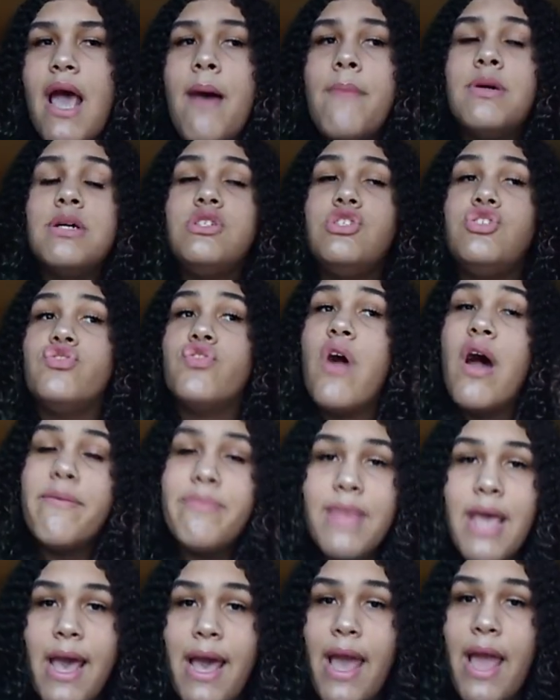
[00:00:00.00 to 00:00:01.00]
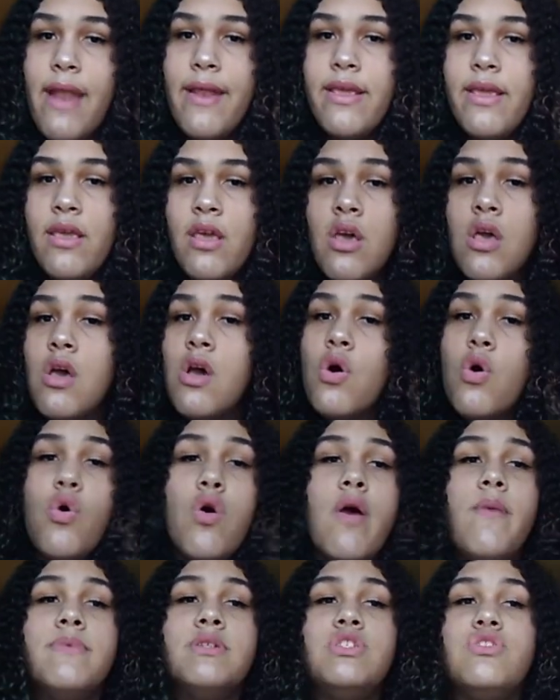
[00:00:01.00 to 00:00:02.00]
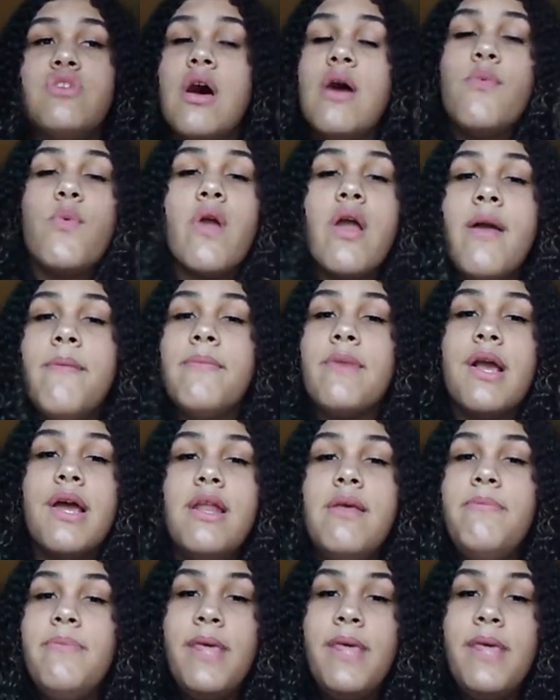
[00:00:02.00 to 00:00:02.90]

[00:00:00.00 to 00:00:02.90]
I'm gonna drop the Addy, or I'm gonna drop where I'm gonna